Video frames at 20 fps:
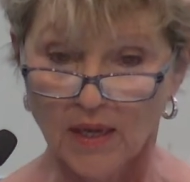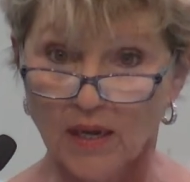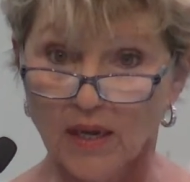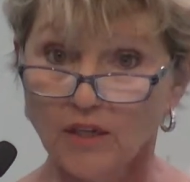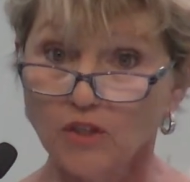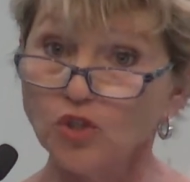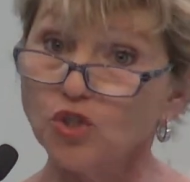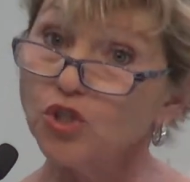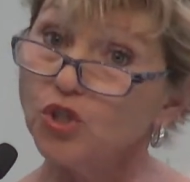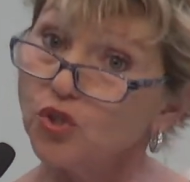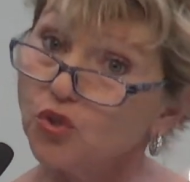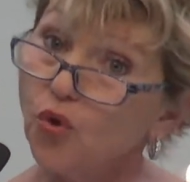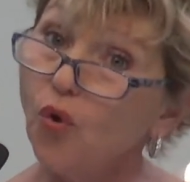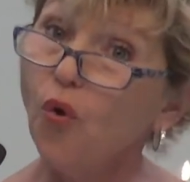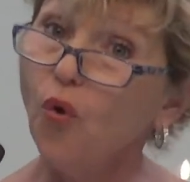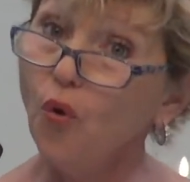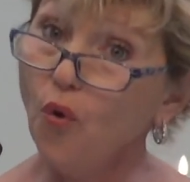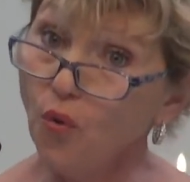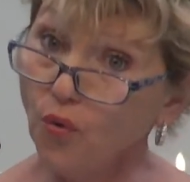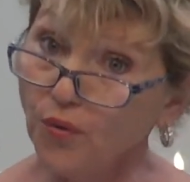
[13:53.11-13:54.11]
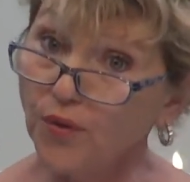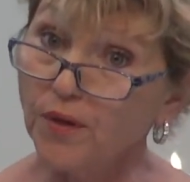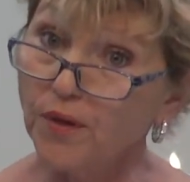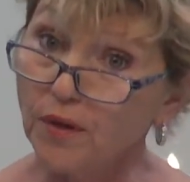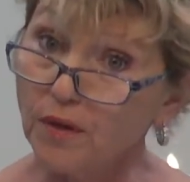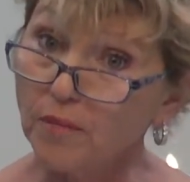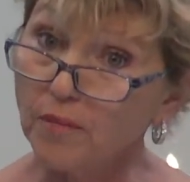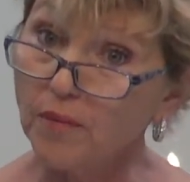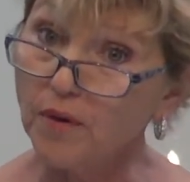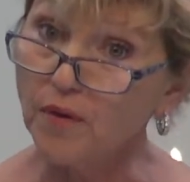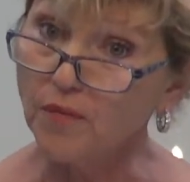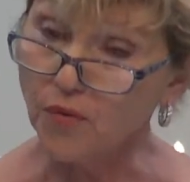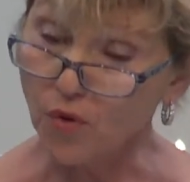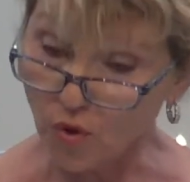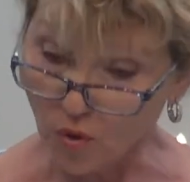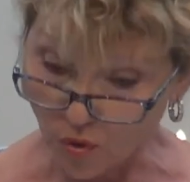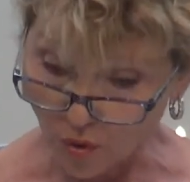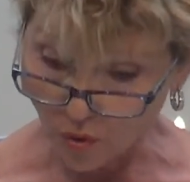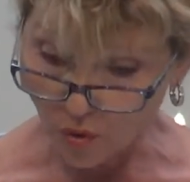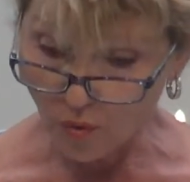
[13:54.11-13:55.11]
And she told him of
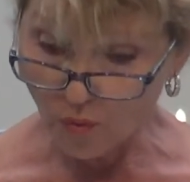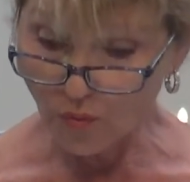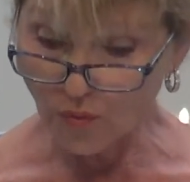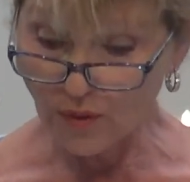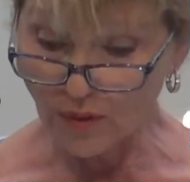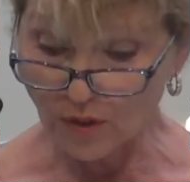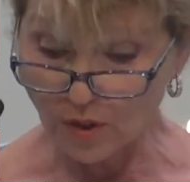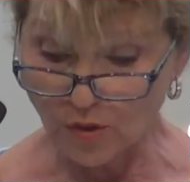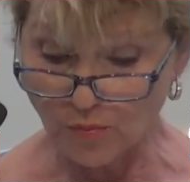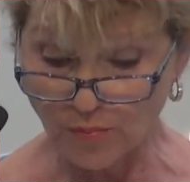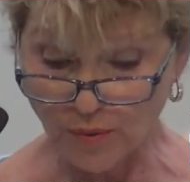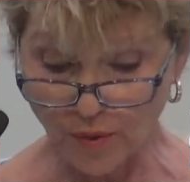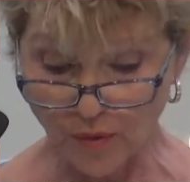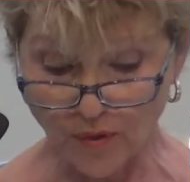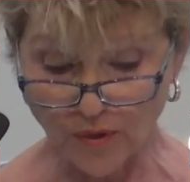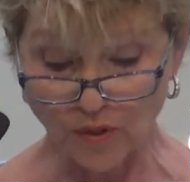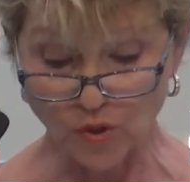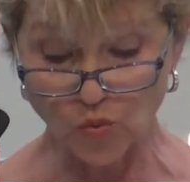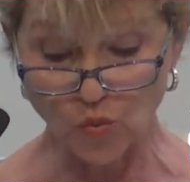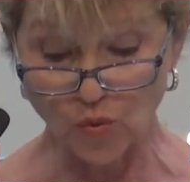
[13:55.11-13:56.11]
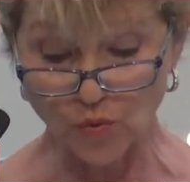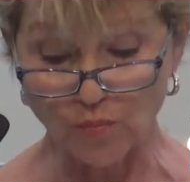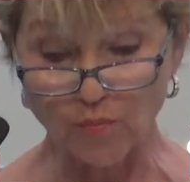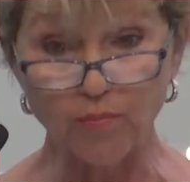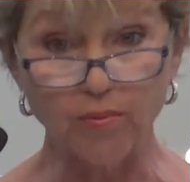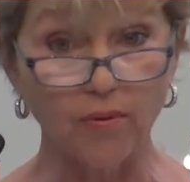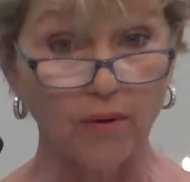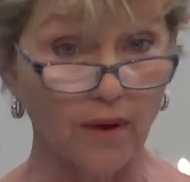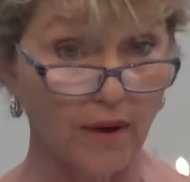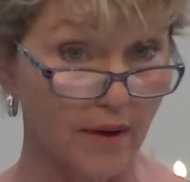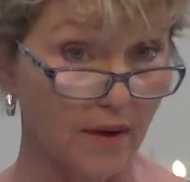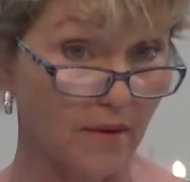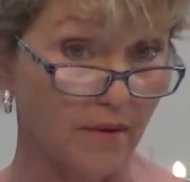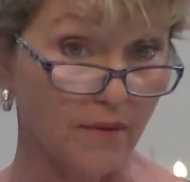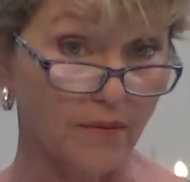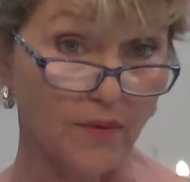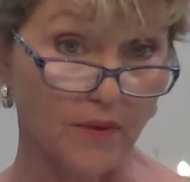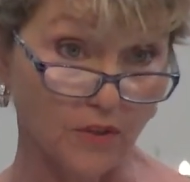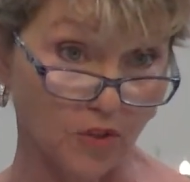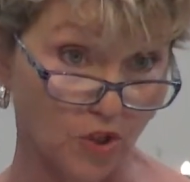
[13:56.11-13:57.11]
her own experience with prayer,
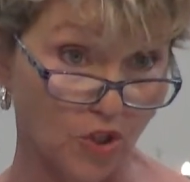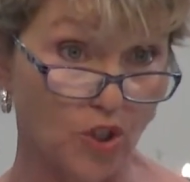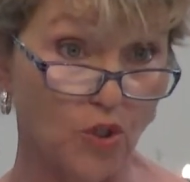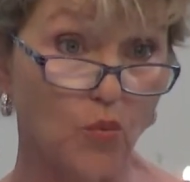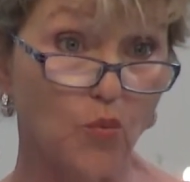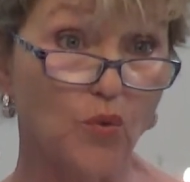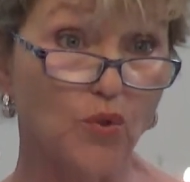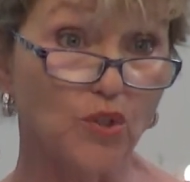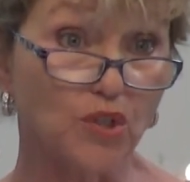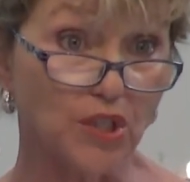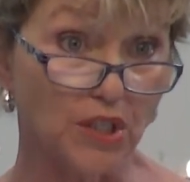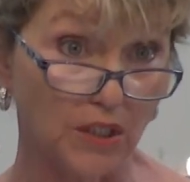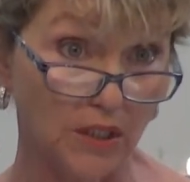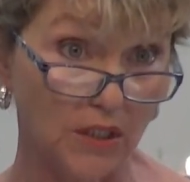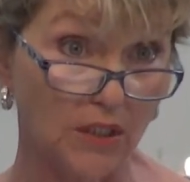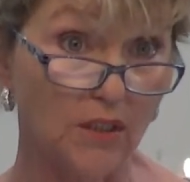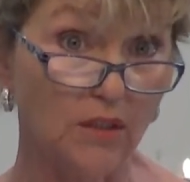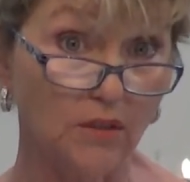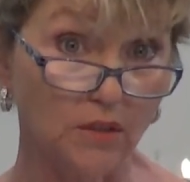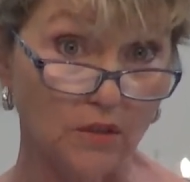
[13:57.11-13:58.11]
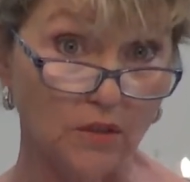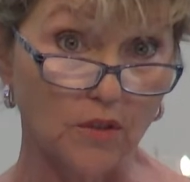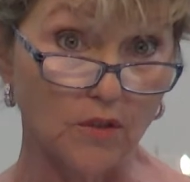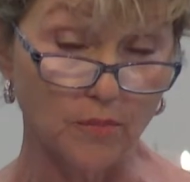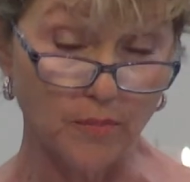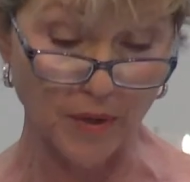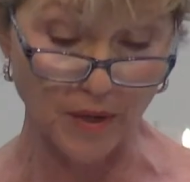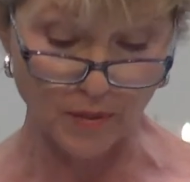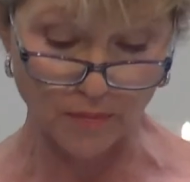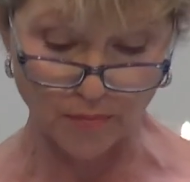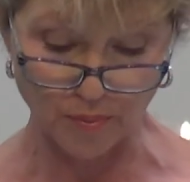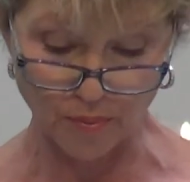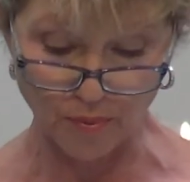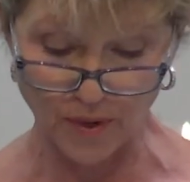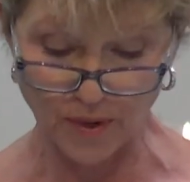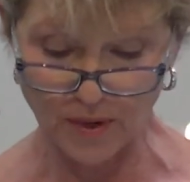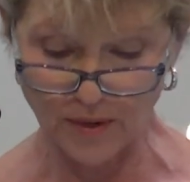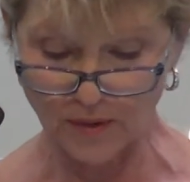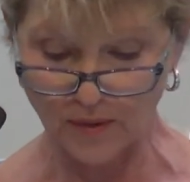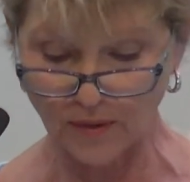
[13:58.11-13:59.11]
that she was healed by
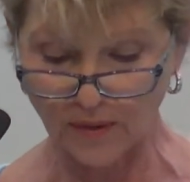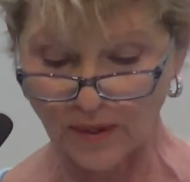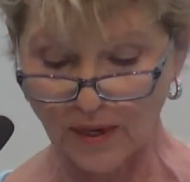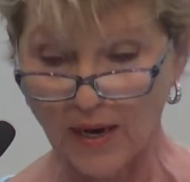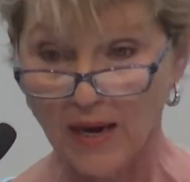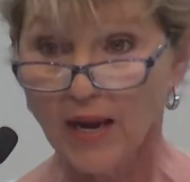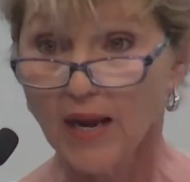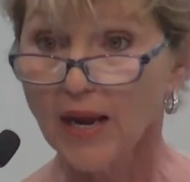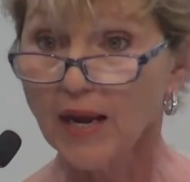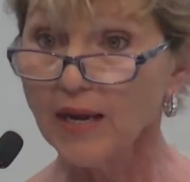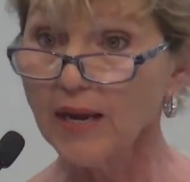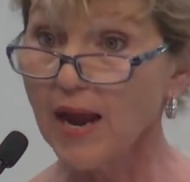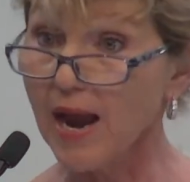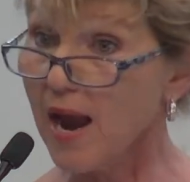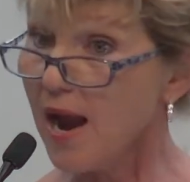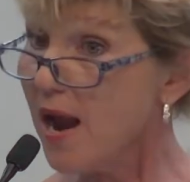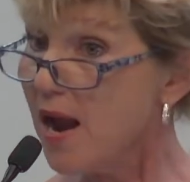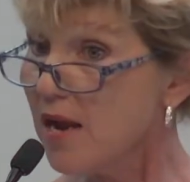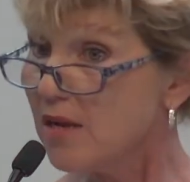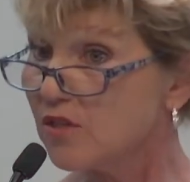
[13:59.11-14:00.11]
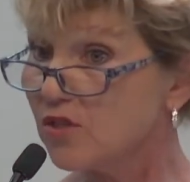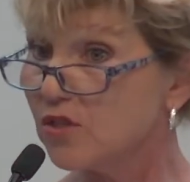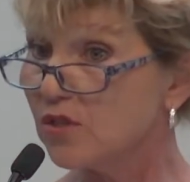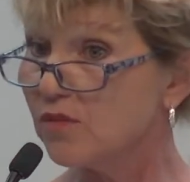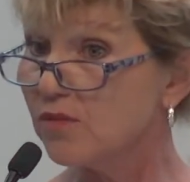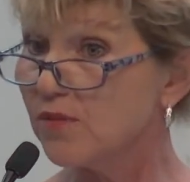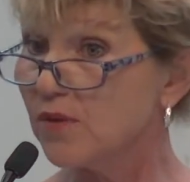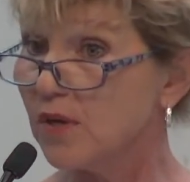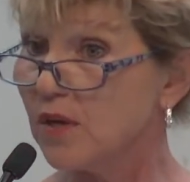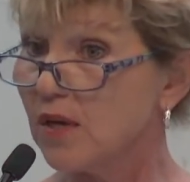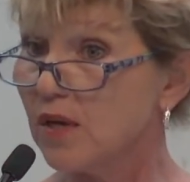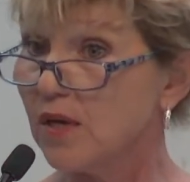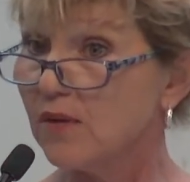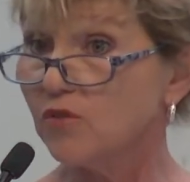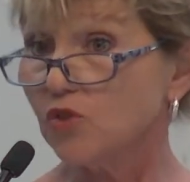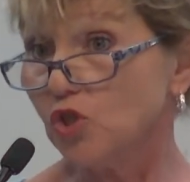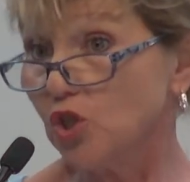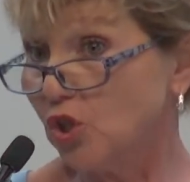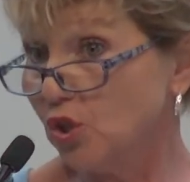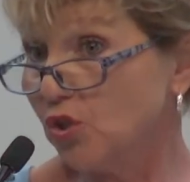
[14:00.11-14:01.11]
prayer, and, and asked if, if
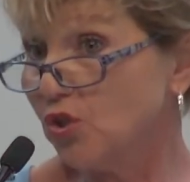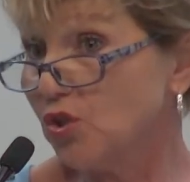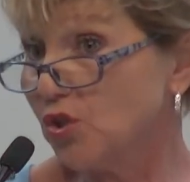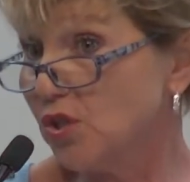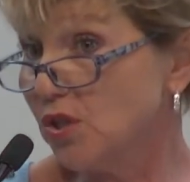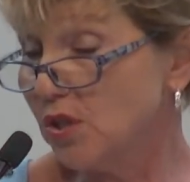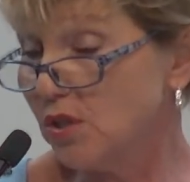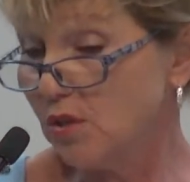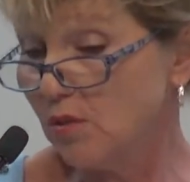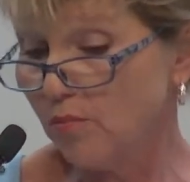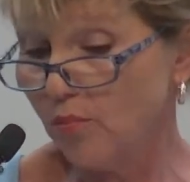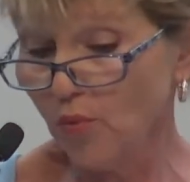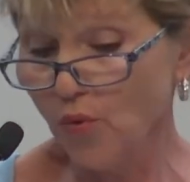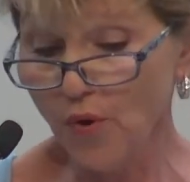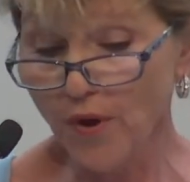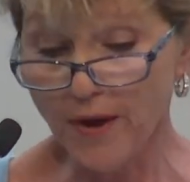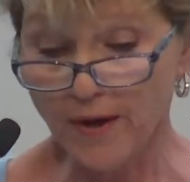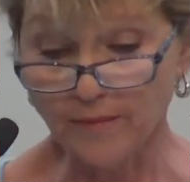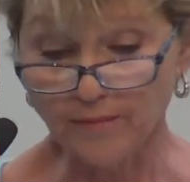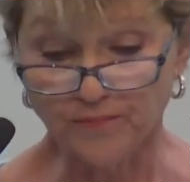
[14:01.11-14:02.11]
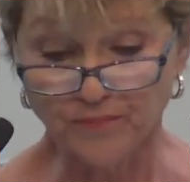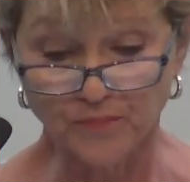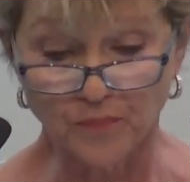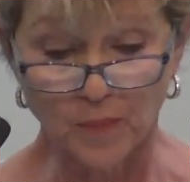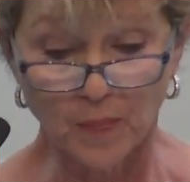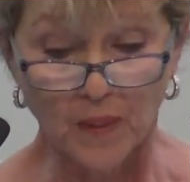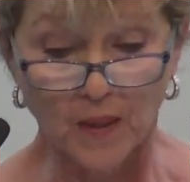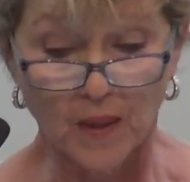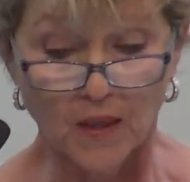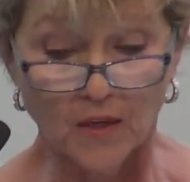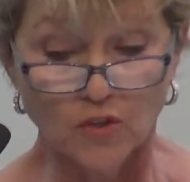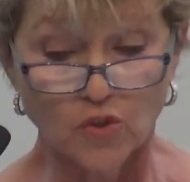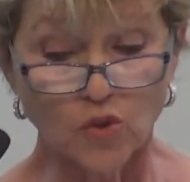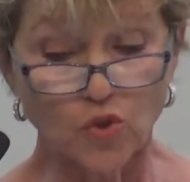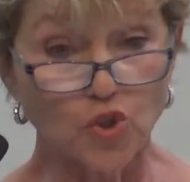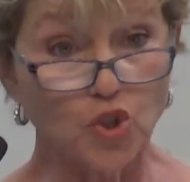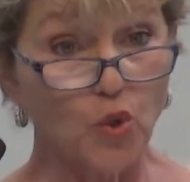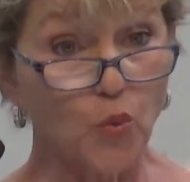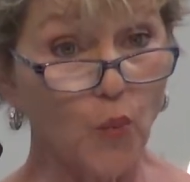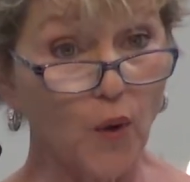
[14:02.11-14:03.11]
she could see the boy. So
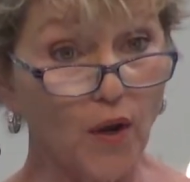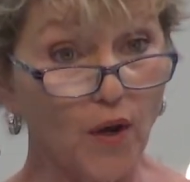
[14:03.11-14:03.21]
she went